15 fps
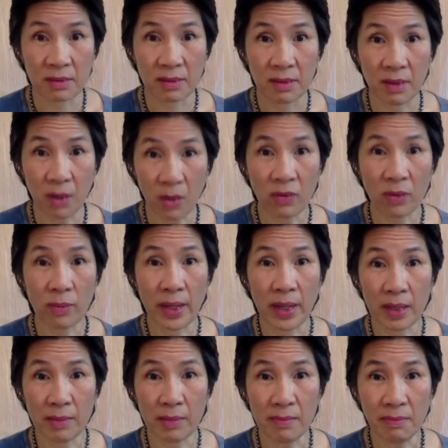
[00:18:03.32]

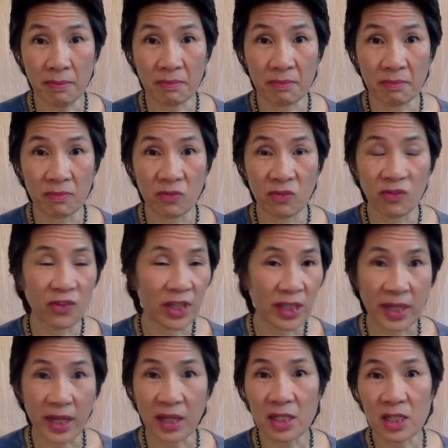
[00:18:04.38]
overwhelm, feeling
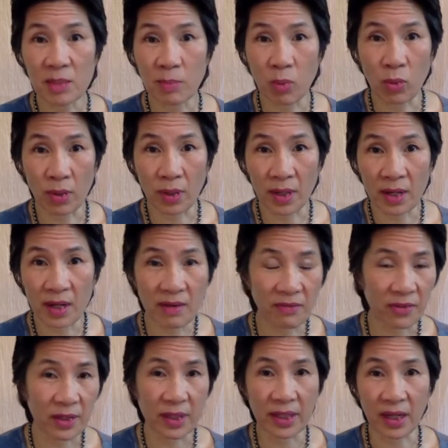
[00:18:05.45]
unsupported,
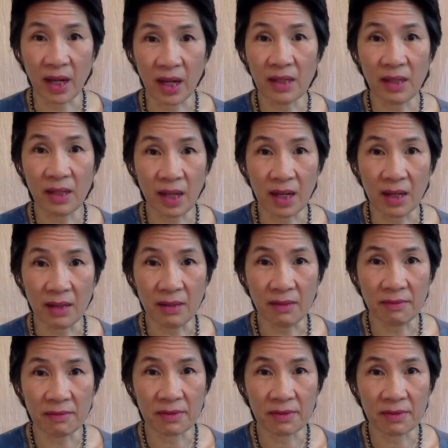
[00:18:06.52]
feeling unloved,